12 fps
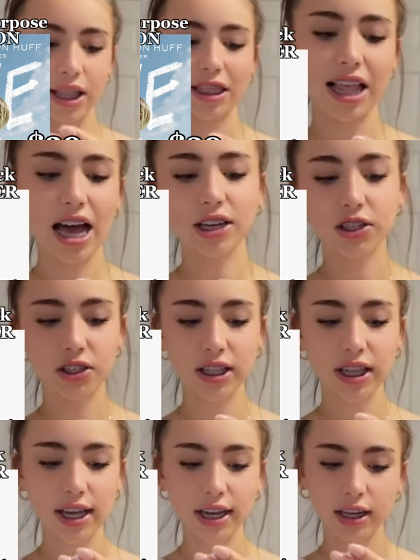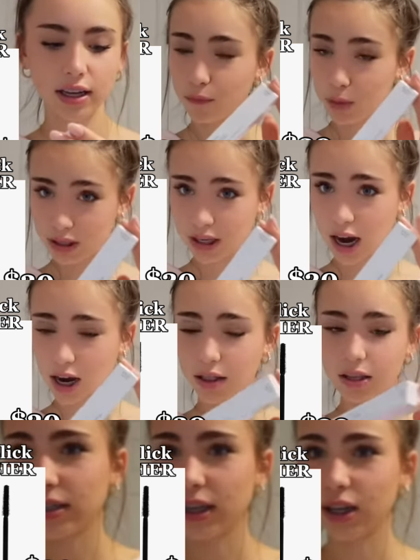Lash Slick mascara.
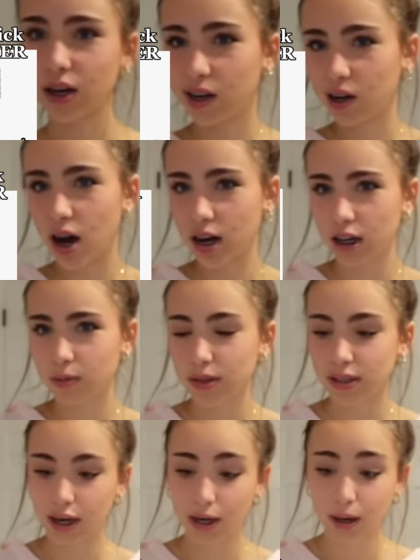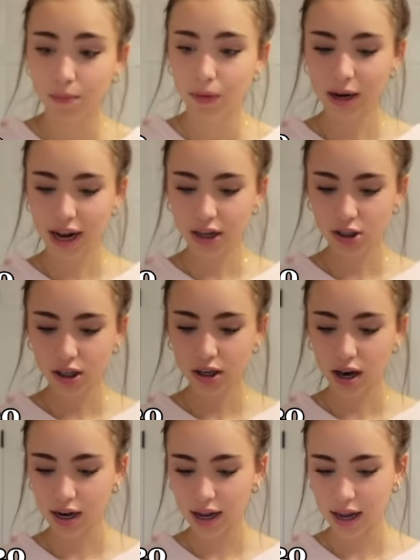This is like their iconic mascara. But I actually
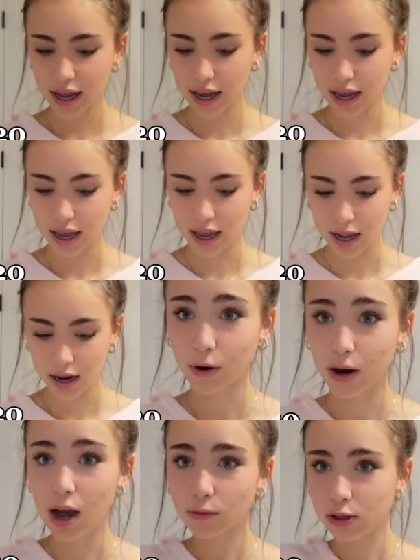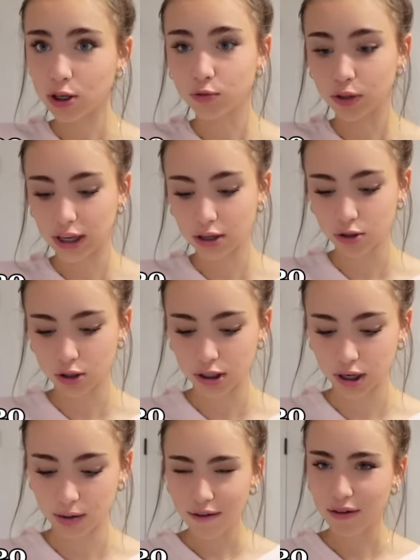got it in brown, which is really
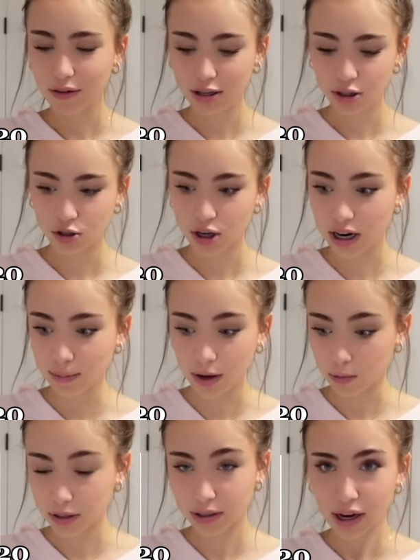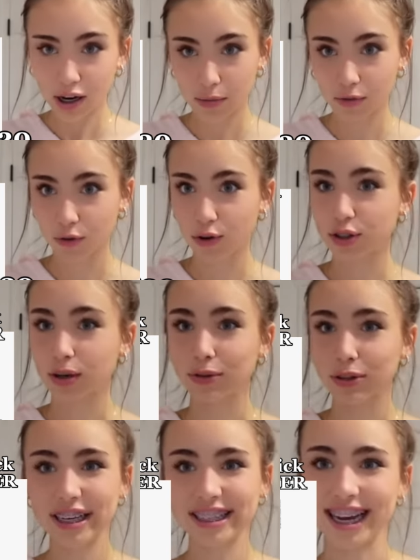interesting. I've never actually tried a brown mascara before, so I'm
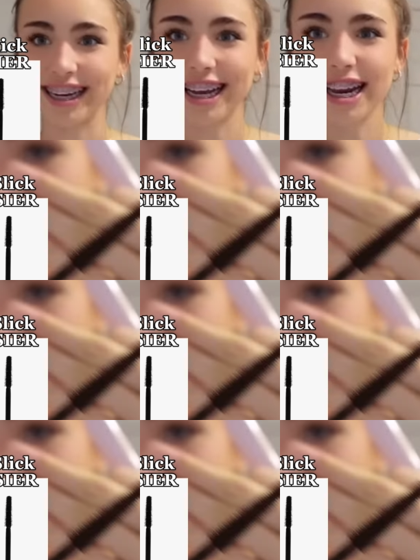really excited.